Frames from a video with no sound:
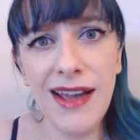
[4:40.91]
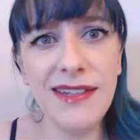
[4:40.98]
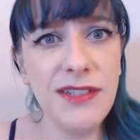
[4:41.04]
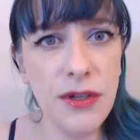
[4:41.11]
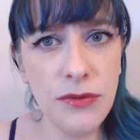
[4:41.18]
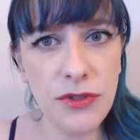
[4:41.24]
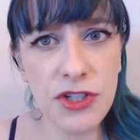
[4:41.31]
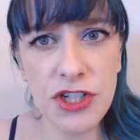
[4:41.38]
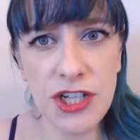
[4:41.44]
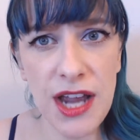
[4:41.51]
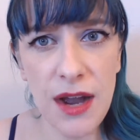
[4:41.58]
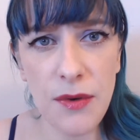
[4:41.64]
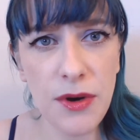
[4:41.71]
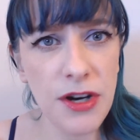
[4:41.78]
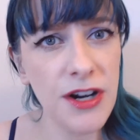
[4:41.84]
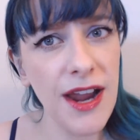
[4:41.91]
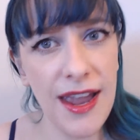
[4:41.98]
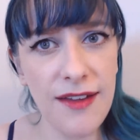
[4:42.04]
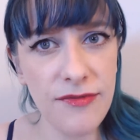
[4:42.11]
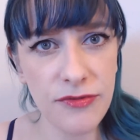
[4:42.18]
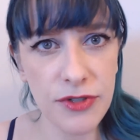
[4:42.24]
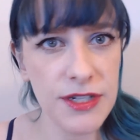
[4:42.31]
I don't shower
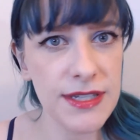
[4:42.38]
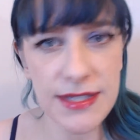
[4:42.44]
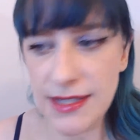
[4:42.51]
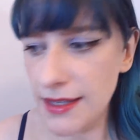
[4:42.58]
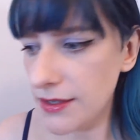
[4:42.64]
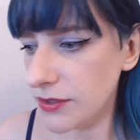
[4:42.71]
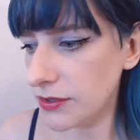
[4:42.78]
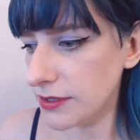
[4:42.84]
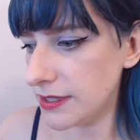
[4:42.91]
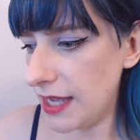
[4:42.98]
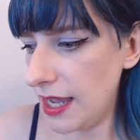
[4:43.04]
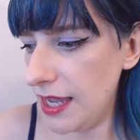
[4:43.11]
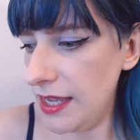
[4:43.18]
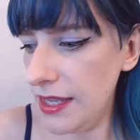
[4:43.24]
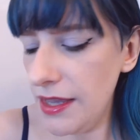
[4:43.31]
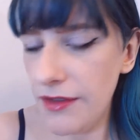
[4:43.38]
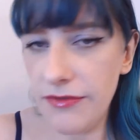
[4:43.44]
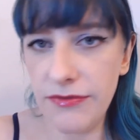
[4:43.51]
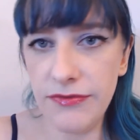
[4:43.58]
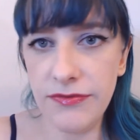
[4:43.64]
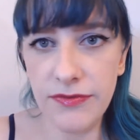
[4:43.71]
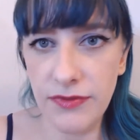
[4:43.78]
every single day
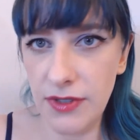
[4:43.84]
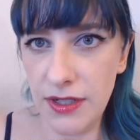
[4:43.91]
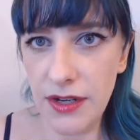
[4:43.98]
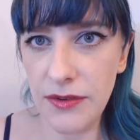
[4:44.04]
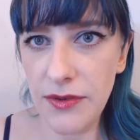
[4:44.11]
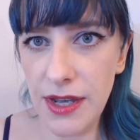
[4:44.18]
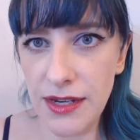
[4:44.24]
if you know,